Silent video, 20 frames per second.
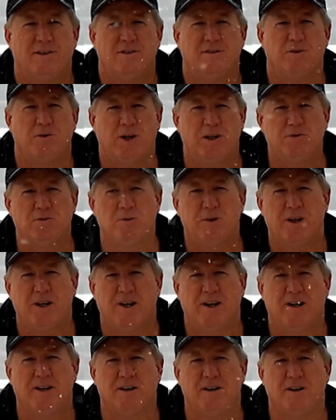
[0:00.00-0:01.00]
So as we
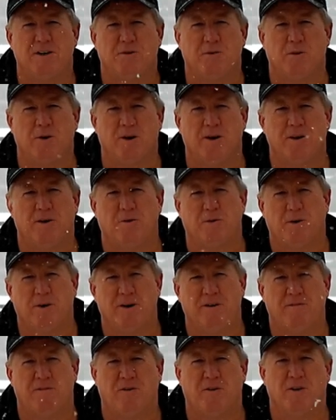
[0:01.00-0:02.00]
head into
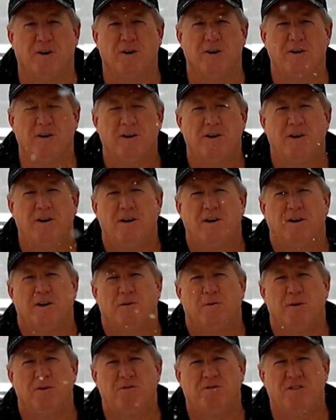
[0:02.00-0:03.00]
2024,
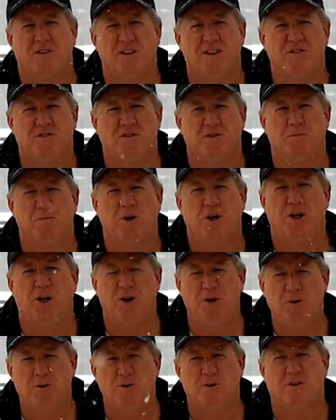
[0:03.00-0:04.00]
we've seen some
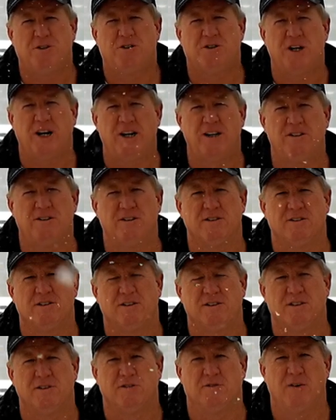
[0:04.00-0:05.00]
huge changes
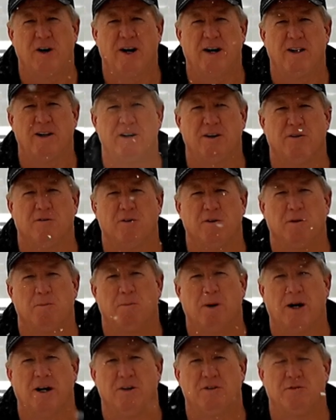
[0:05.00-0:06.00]
in this valley over the
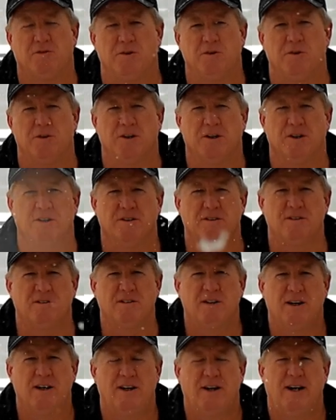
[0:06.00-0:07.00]
past few
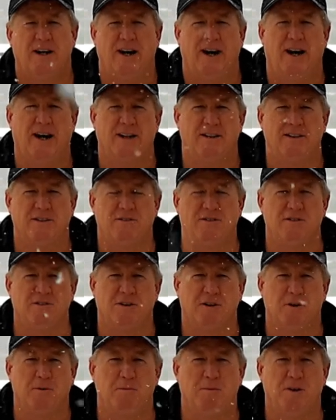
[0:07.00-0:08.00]
years. And this is
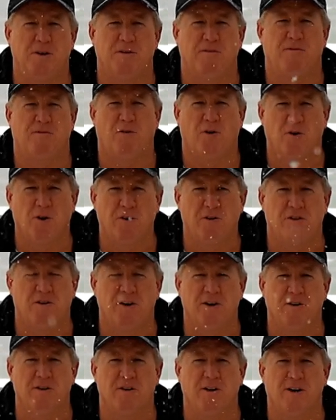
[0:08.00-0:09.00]
going to be the fourth
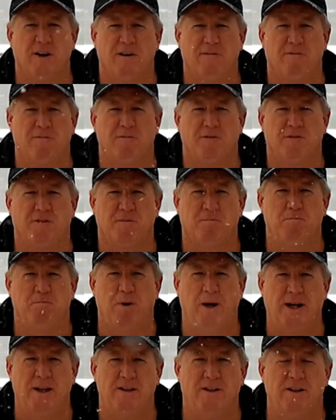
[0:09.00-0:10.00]
year that I've
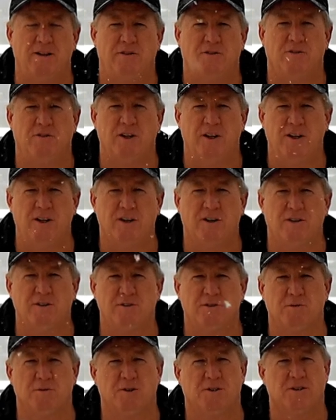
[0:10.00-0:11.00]
made these
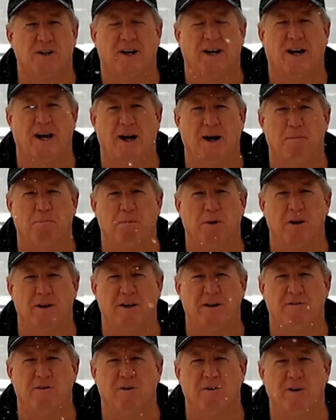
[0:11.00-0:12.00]
videos, which I can't
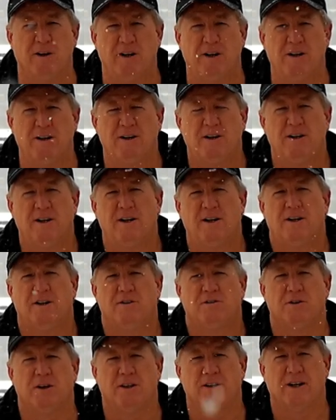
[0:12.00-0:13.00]
believe already.
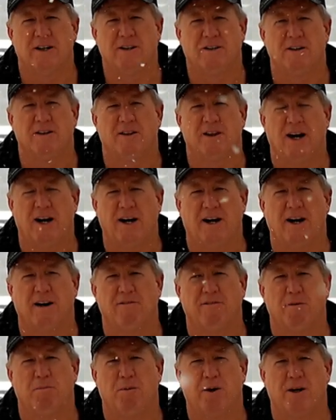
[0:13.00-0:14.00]
So I'd like to thank
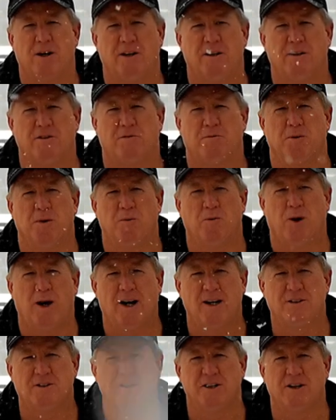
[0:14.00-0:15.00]
everybody that's been
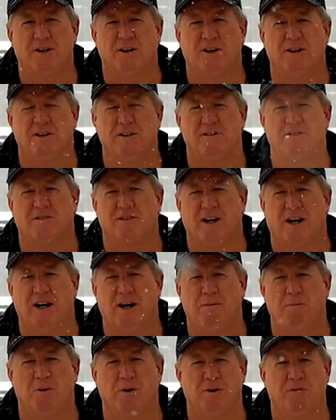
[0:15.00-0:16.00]
watching all this
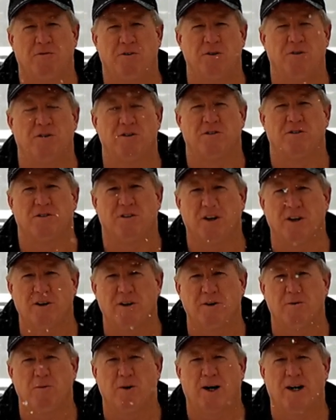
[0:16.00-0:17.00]
time, or if you just
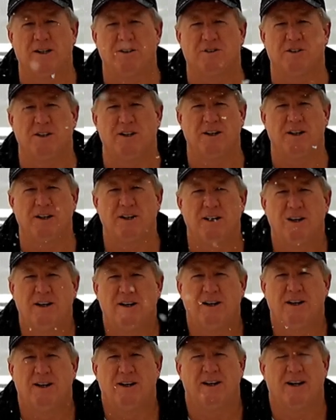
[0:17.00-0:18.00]
started watching,
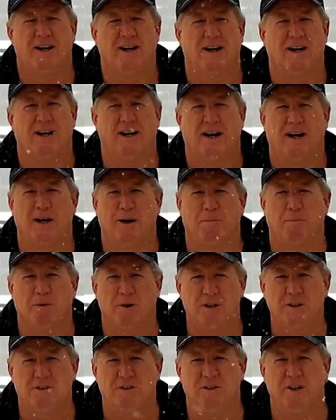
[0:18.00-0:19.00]
I
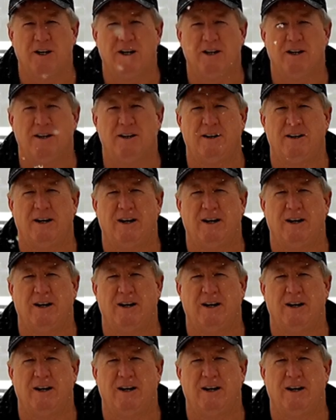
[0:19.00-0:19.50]
appreciate it.